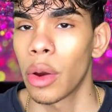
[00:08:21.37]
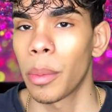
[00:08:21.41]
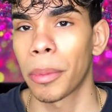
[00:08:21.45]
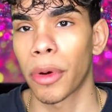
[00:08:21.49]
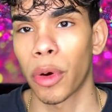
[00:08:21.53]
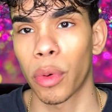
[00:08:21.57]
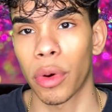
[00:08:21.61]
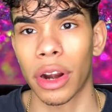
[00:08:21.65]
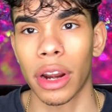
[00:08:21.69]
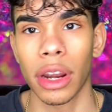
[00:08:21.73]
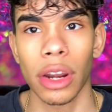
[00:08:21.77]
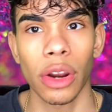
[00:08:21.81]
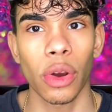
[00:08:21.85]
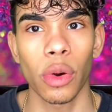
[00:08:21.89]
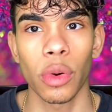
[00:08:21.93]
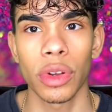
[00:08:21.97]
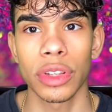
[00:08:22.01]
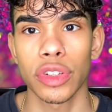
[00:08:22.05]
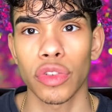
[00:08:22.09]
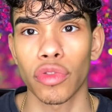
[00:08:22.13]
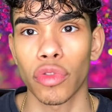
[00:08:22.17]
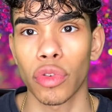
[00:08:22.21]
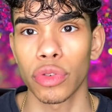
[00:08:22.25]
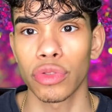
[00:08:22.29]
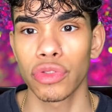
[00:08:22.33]
But we're going to go
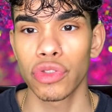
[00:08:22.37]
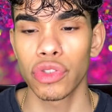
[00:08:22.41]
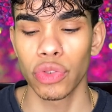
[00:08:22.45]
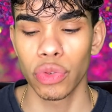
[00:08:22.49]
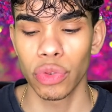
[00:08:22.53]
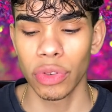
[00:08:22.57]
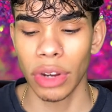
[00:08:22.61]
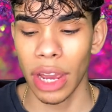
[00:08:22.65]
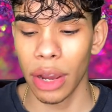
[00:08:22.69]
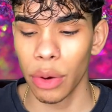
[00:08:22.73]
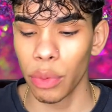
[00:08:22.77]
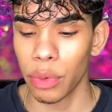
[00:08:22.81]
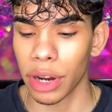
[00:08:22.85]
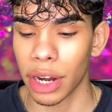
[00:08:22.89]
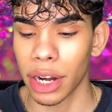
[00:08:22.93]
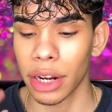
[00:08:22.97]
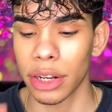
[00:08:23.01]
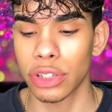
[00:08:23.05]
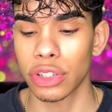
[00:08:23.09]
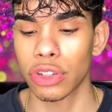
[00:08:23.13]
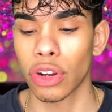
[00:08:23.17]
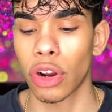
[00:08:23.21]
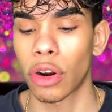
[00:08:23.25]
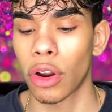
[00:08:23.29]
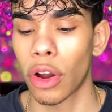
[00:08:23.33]
into row two now. We're going to
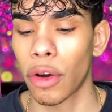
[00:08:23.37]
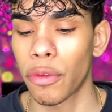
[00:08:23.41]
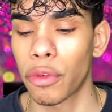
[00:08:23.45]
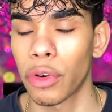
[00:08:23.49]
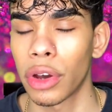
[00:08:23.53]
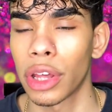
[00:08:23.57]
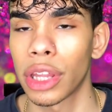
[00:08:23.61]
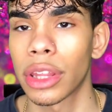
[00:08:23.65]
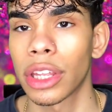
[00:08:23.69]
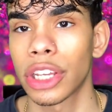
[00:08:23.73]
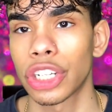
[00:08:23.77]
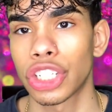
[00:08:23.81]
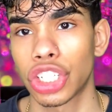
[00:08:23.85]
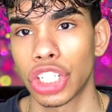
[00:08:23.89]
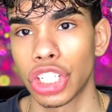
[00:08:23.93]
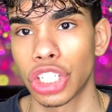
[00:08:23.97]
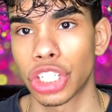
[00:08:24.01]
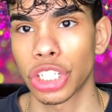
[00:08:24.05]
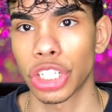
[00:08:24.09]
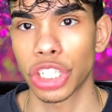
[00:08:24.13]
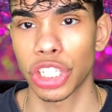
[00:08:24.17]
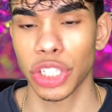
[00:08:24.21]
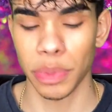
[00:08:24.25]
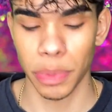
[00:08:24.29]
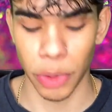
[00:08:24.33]
start off with
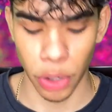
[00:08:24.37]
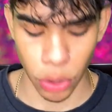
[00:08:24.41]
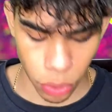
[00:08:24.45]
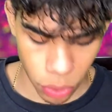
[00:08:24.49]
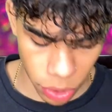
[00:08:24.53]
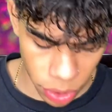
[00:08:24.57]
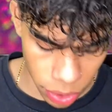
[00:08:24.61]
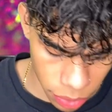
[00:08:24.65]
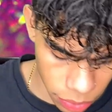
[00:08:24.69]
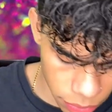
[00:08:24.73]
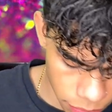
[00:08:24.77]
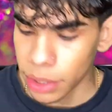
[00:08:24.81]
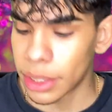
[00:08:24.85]
Shisha Smoke.